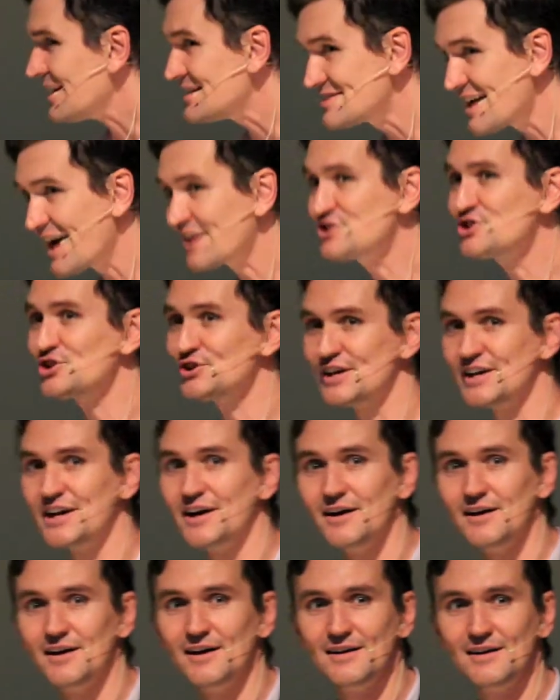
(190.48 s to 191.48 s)
it's actually
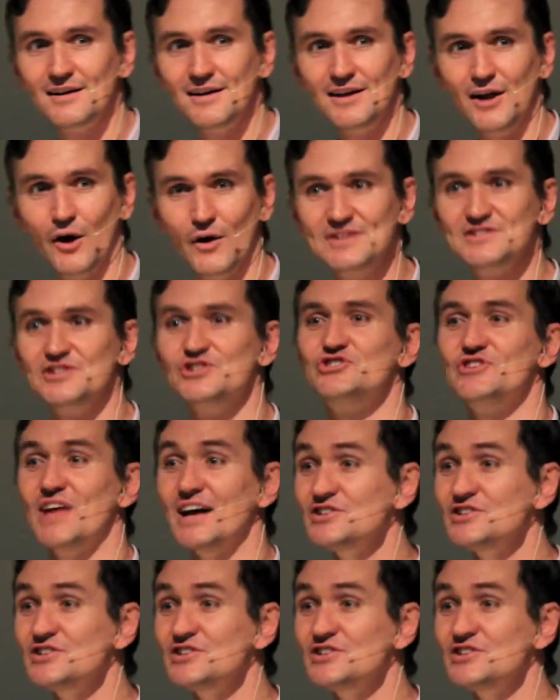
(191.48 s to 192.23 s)
a you know, it's a,